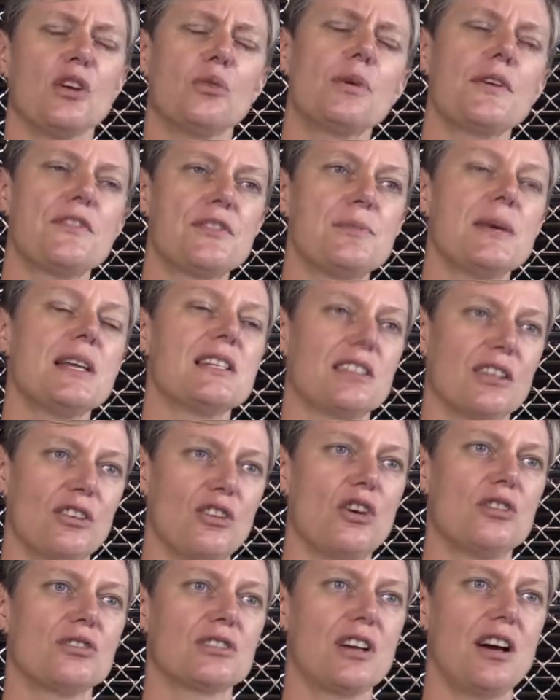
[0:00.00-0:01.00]
We've spent a
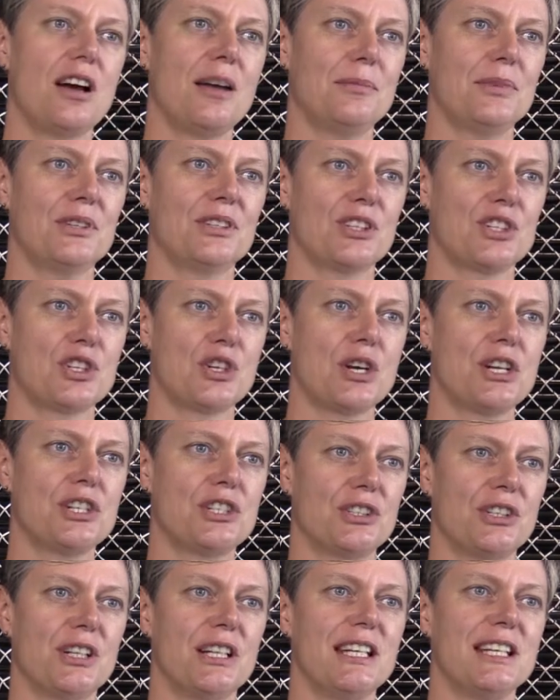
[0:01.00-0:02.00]
long time at the
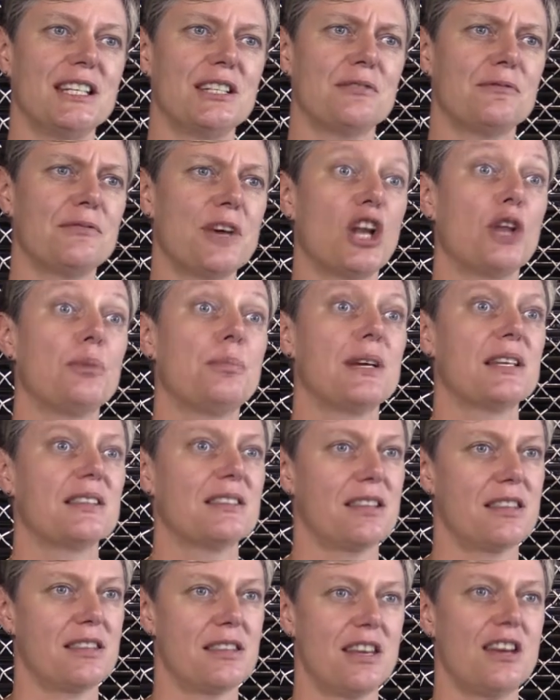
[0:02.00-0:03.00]
Treasury developing
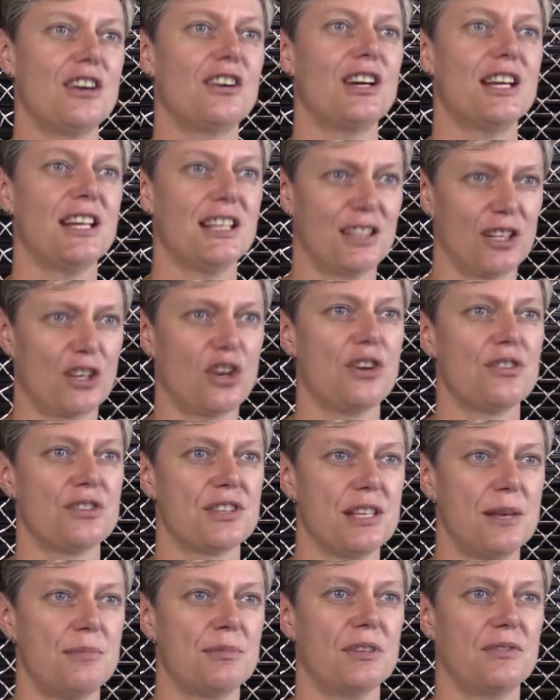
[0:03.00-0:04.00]
the theory and the
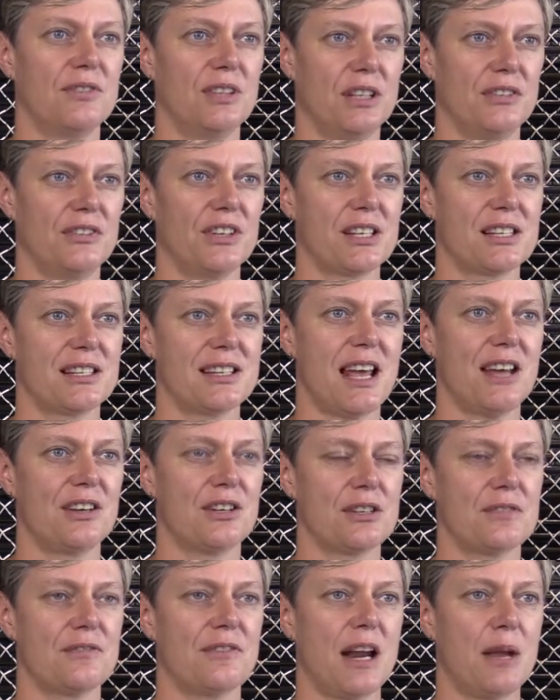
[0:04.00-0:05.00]
concept of the living
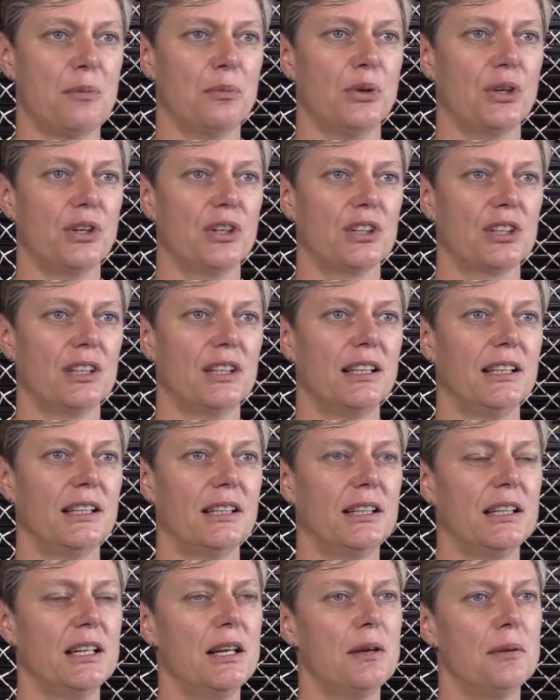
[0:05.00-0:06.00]
standards framework.
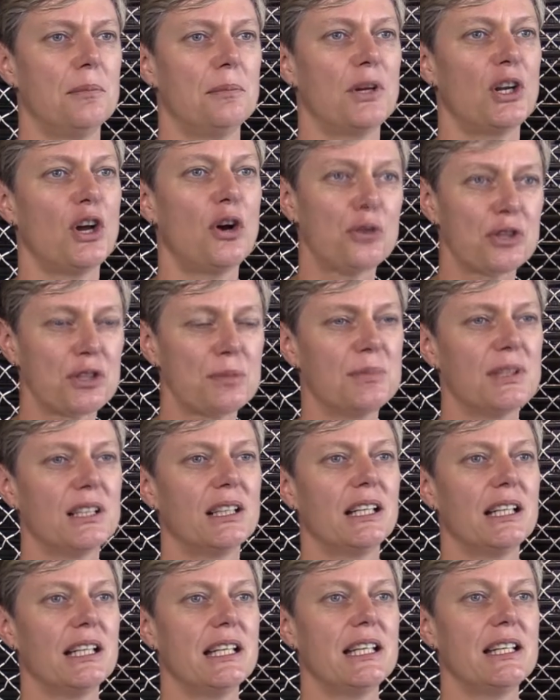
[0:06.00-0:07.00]
But
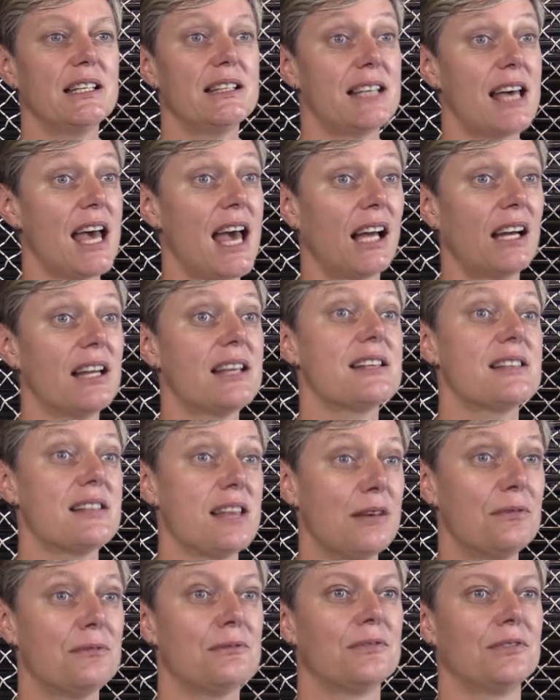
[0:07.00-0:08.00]
ultimately, the
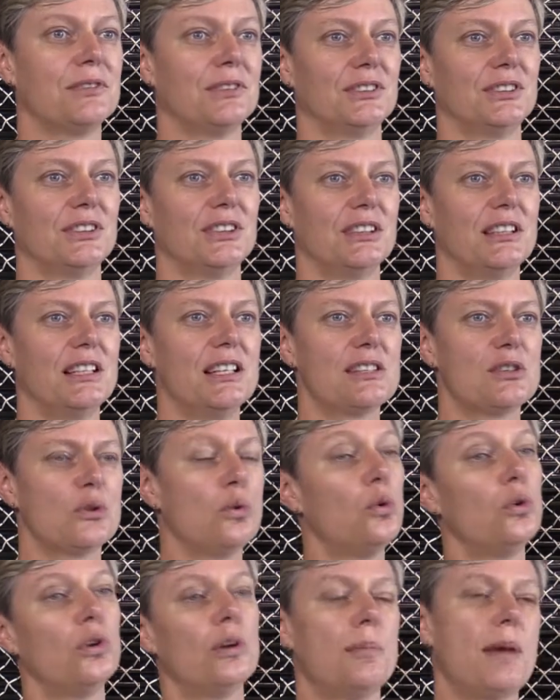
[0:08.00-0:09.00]
LSF is
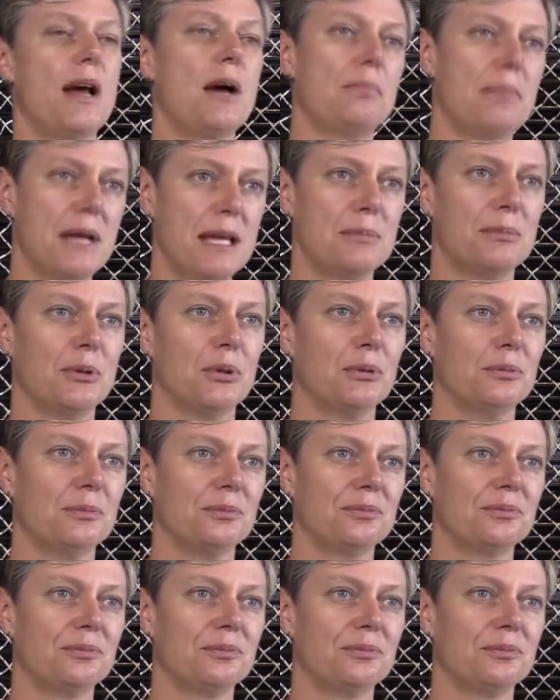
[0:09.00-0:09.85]
all about people.